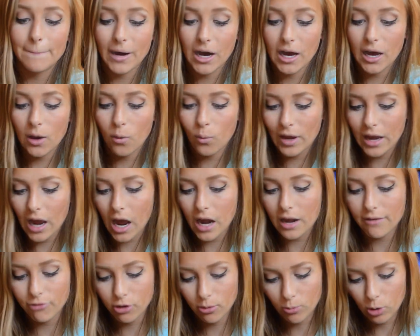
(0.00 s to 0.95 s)
but we
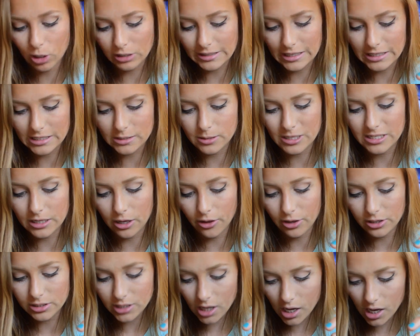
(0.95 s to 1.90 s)
got a few more things until
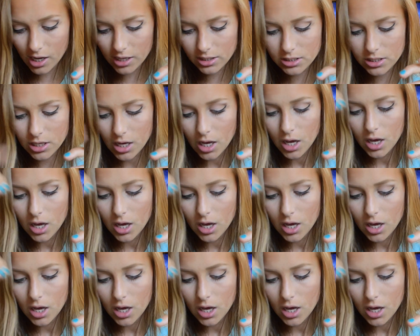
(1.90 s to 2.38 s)
it does.